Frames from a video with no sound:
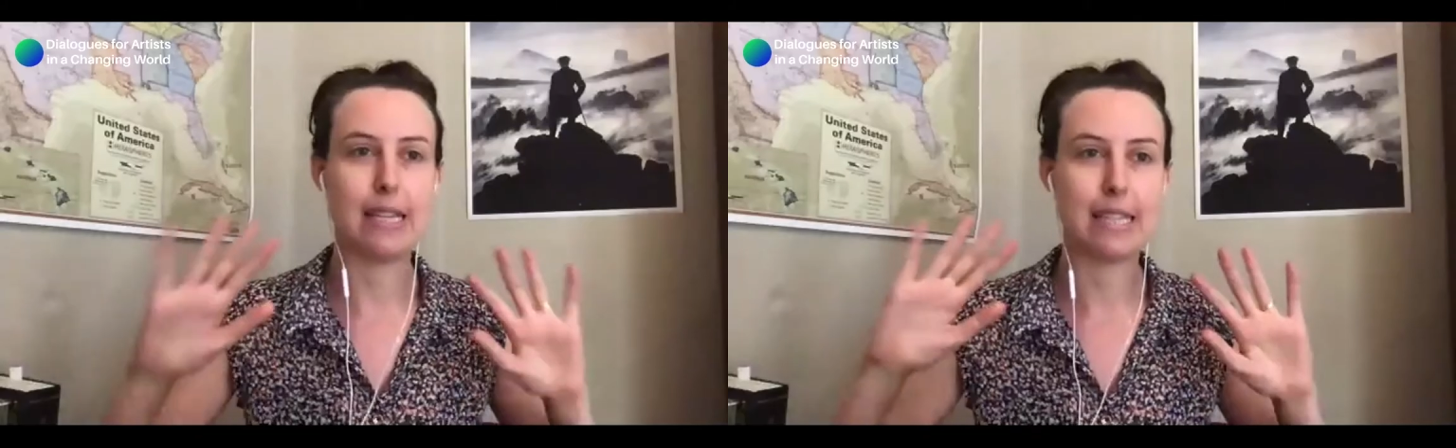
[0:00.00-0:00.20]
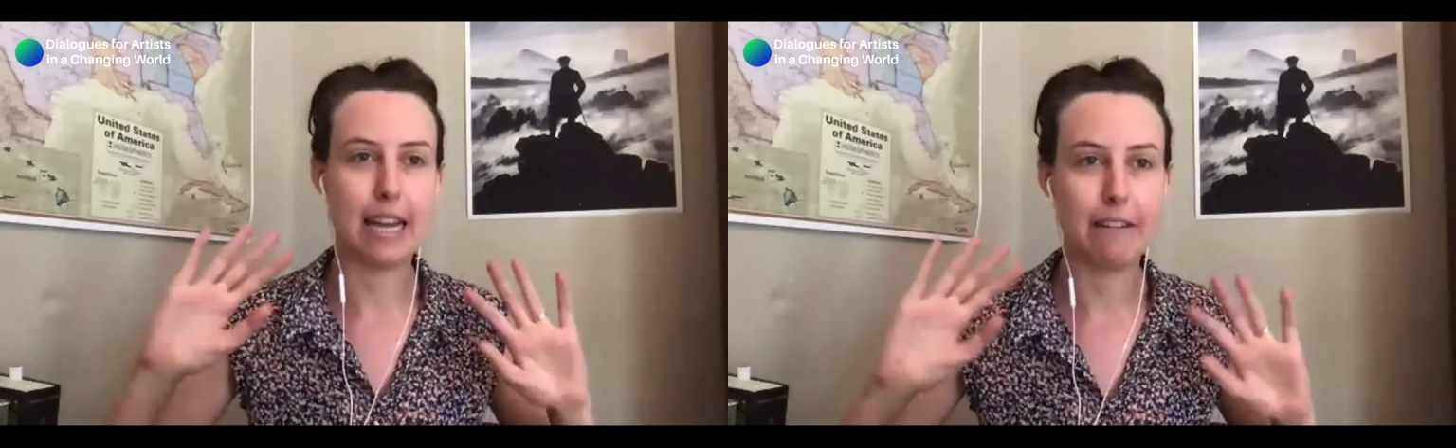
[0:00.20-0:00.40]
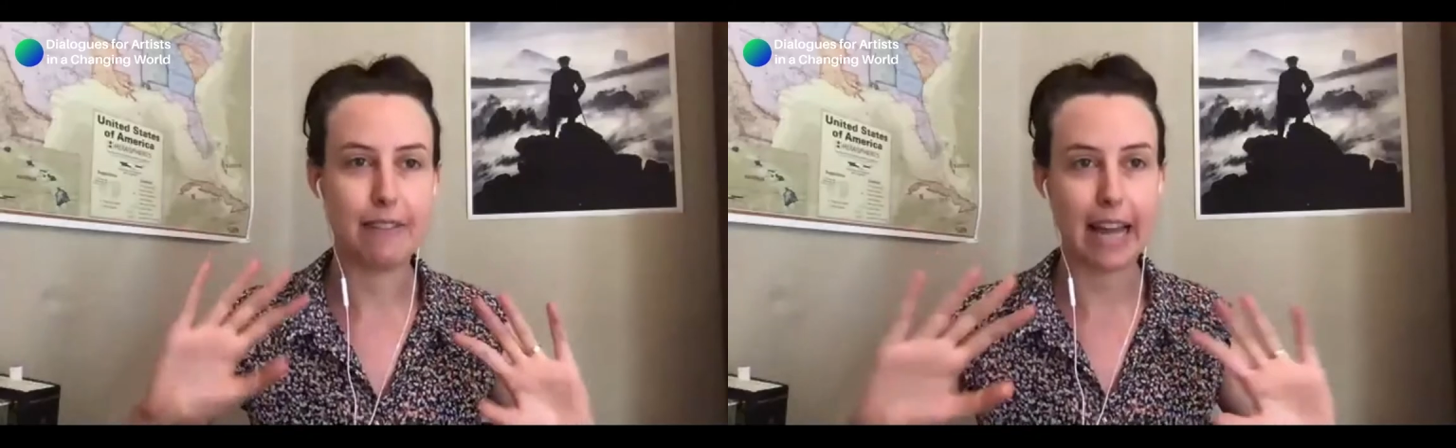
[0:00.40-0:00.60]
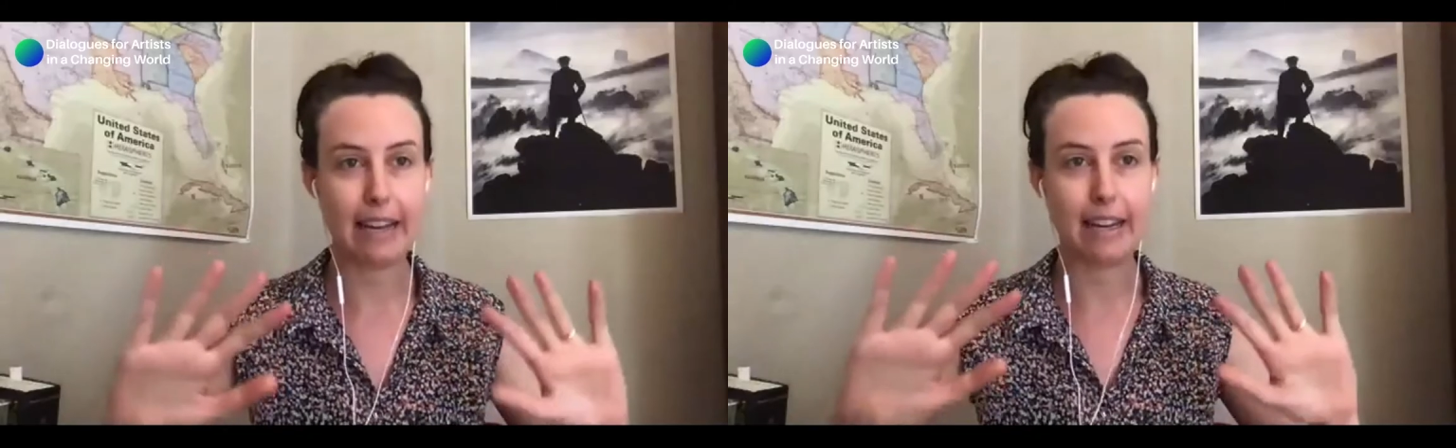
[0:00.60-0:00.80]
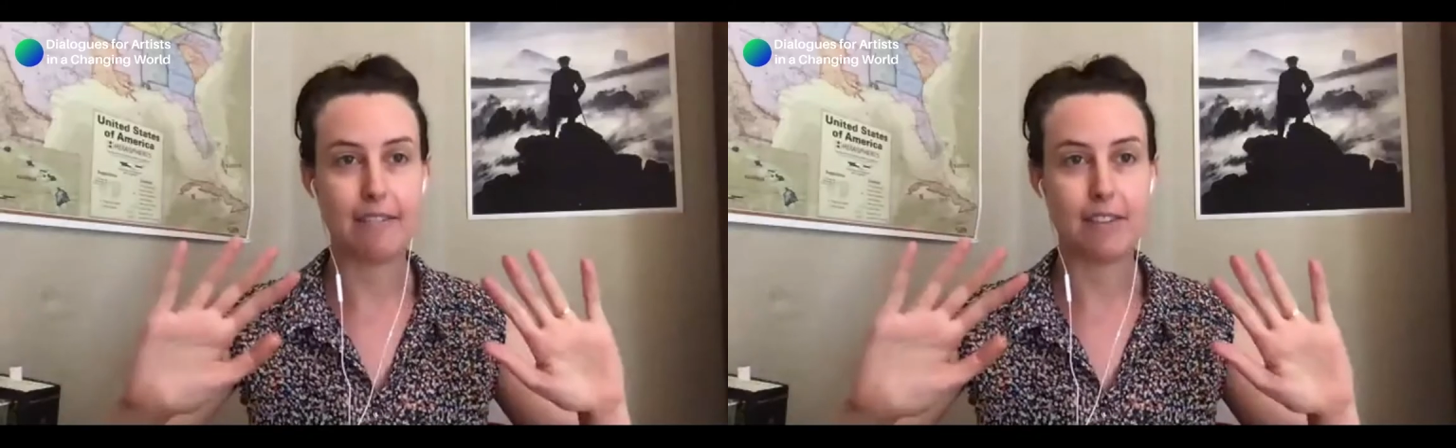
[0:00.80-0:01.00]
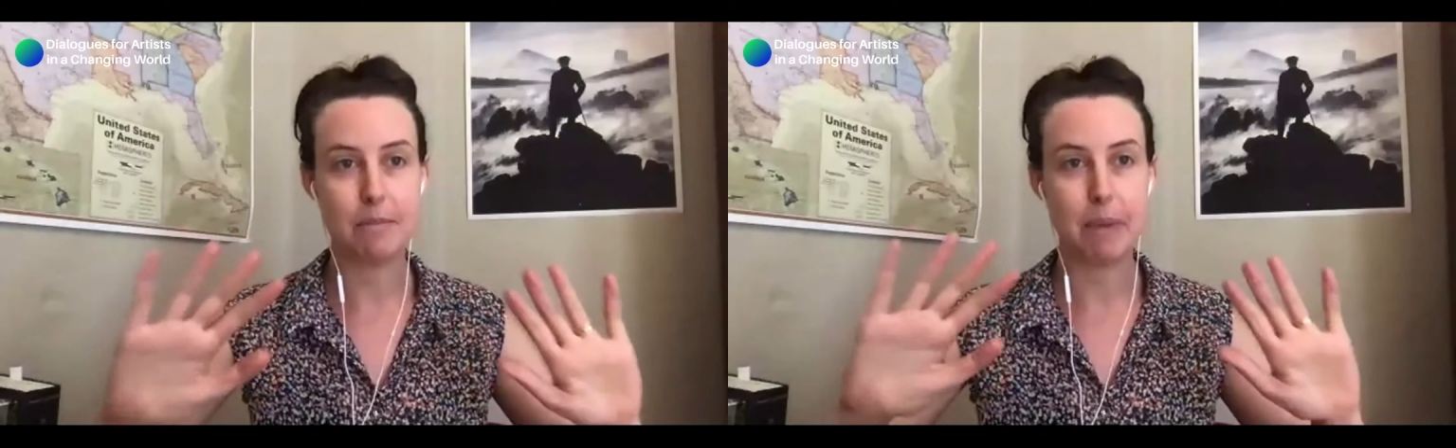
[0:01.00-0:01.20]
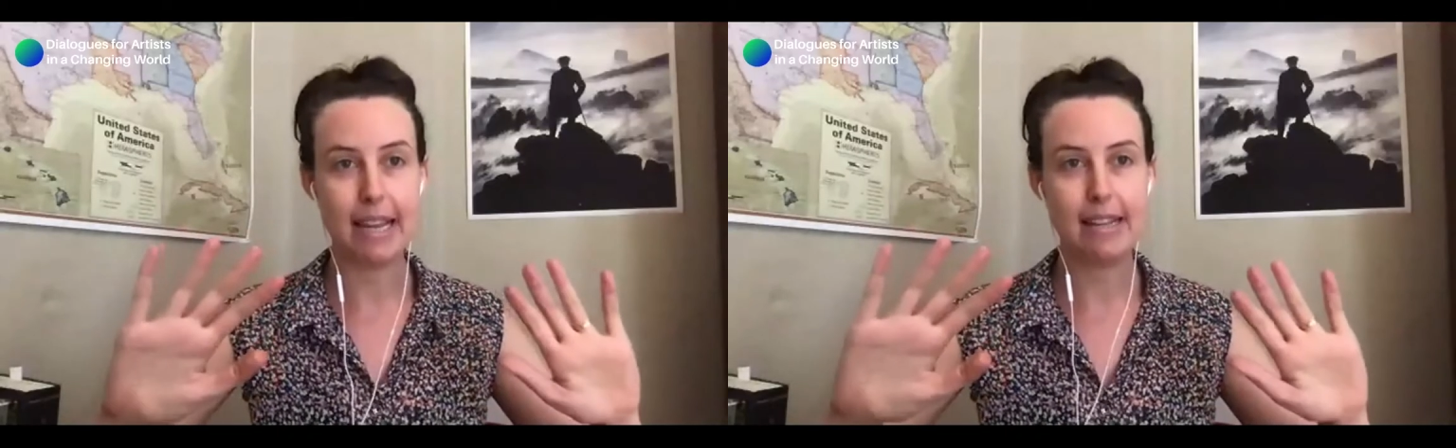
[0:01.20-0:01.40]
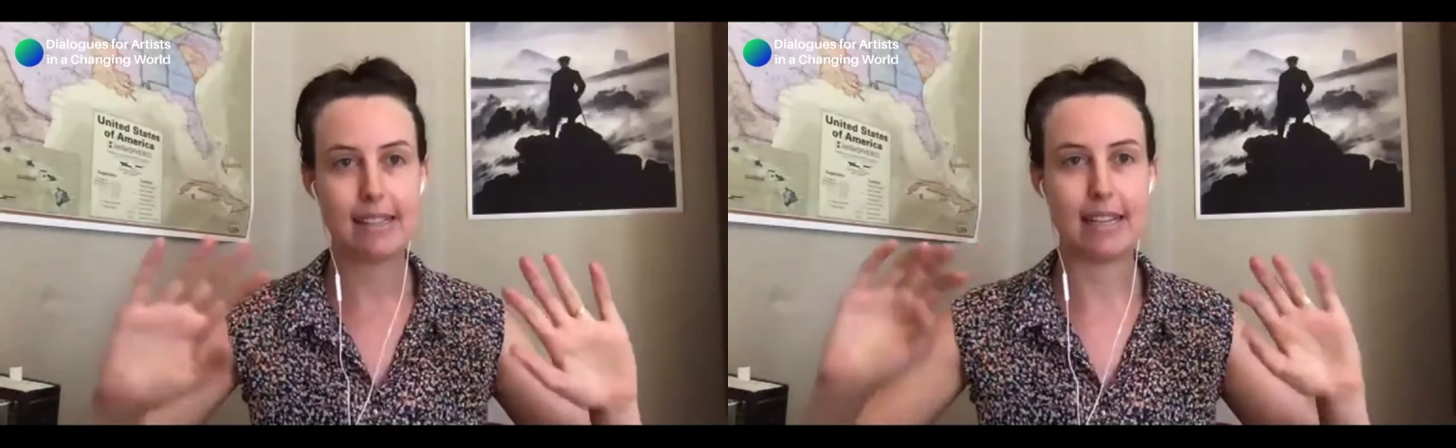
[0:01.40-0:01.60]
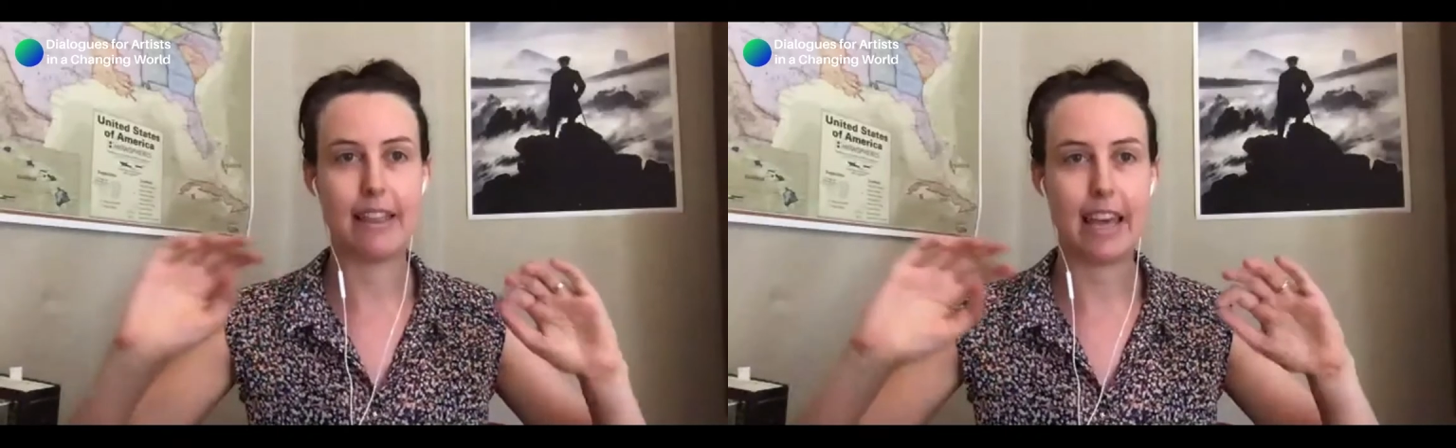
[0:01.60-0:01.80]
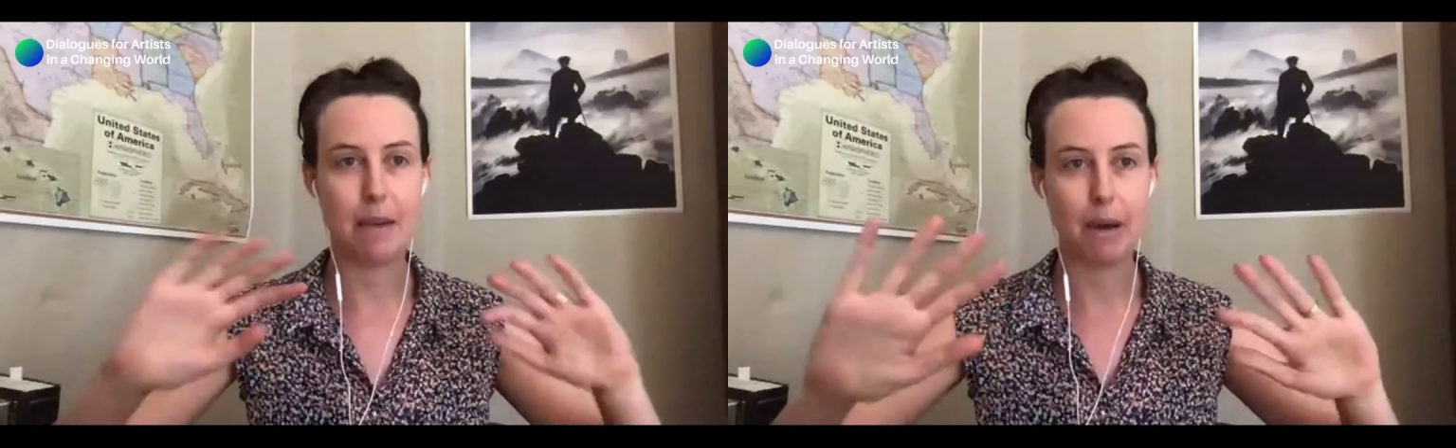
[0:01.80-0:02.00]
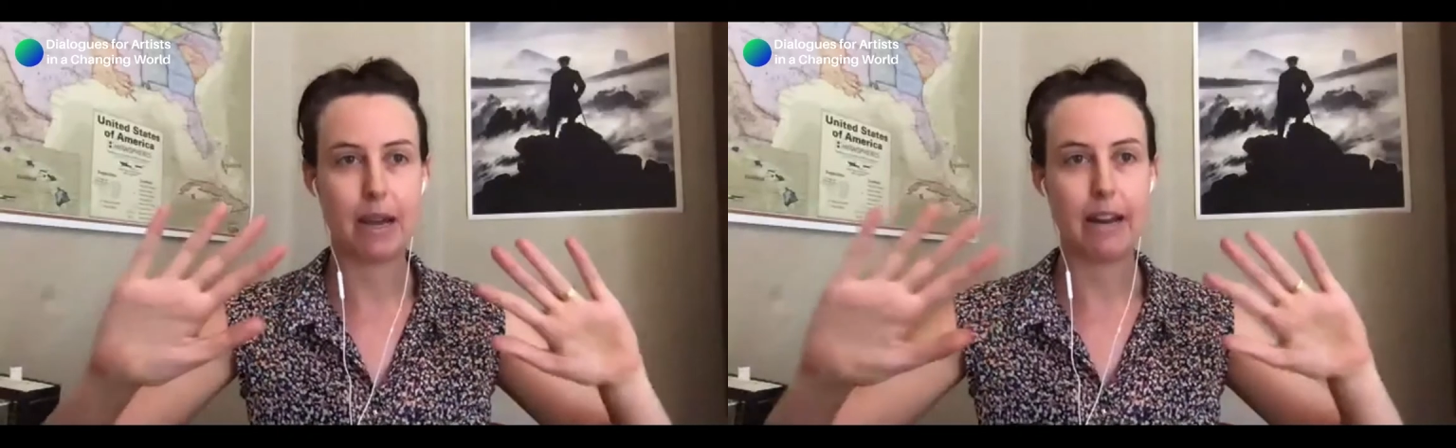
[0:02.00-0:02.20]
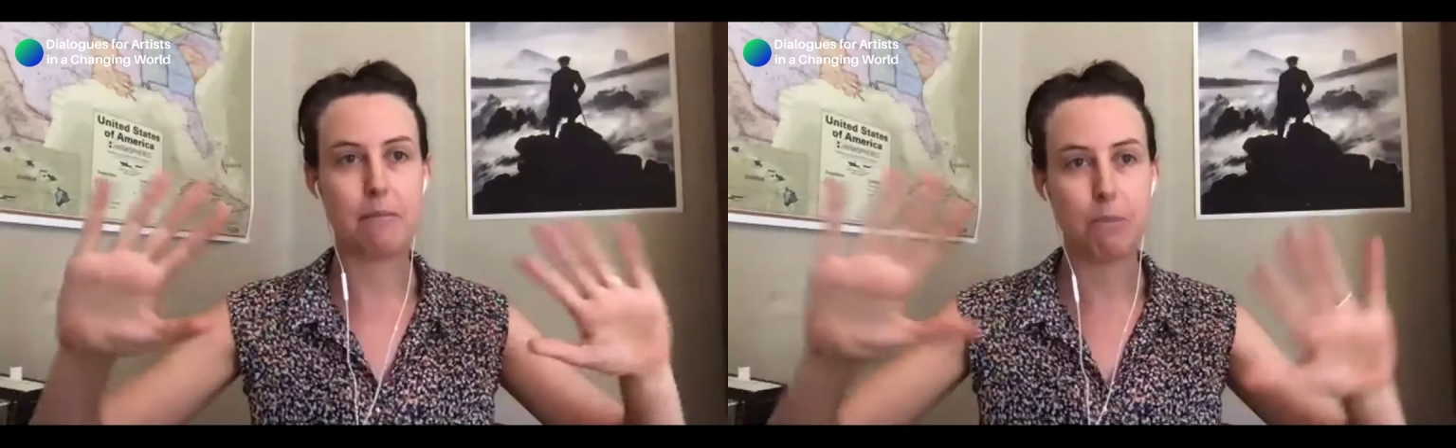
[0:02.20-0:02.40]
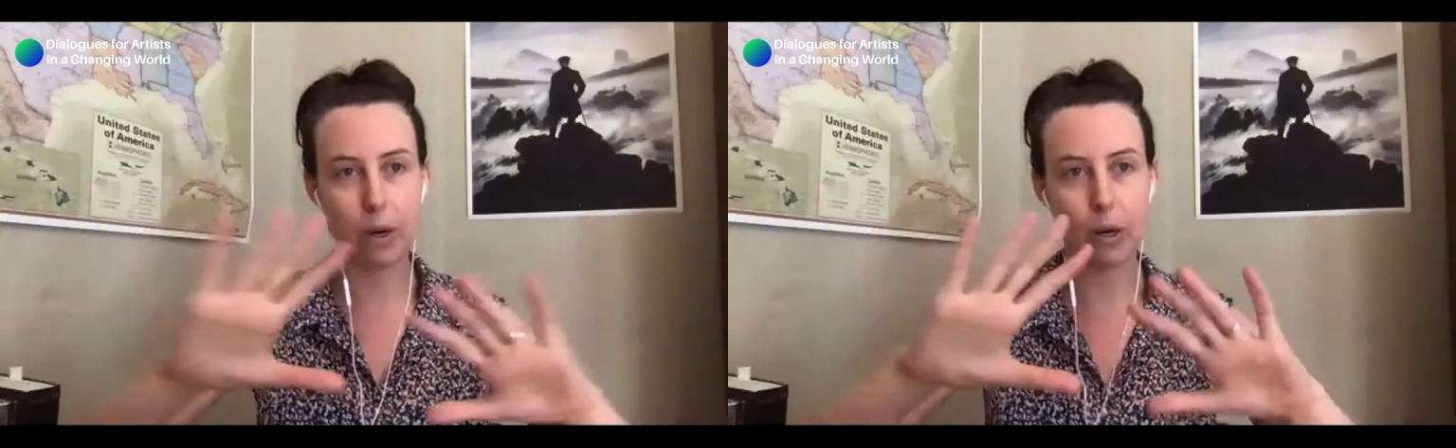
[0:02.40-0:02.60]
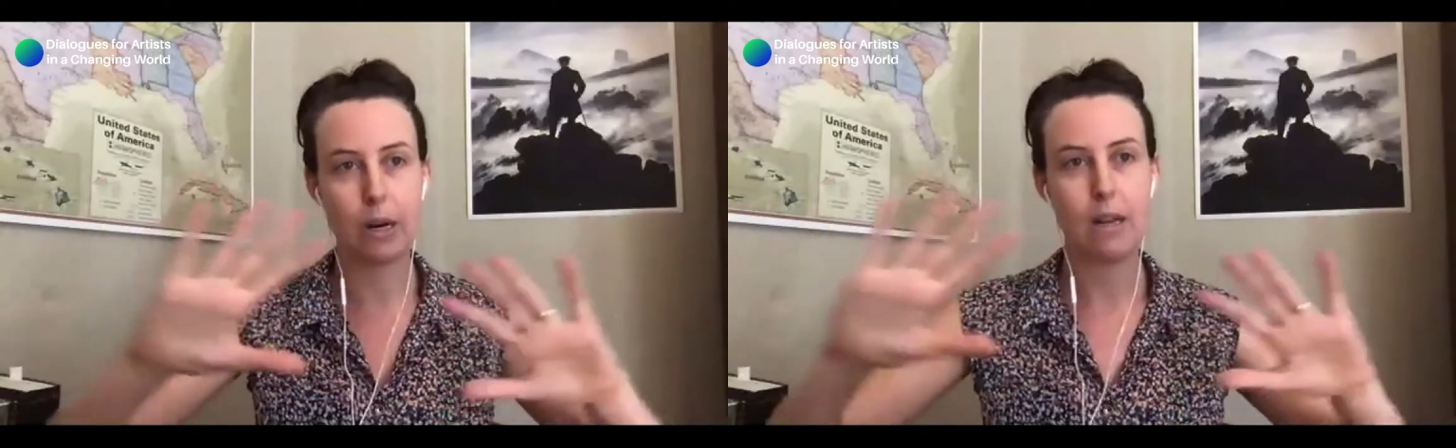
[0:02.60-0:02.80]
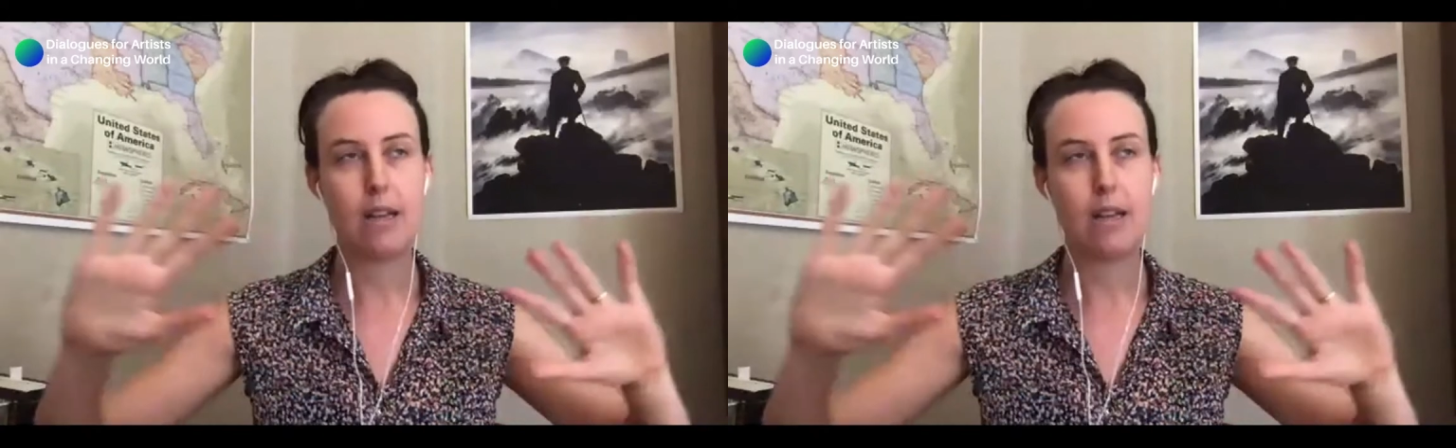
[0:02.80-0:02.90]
kind of flattening of space and thinking about kind of a more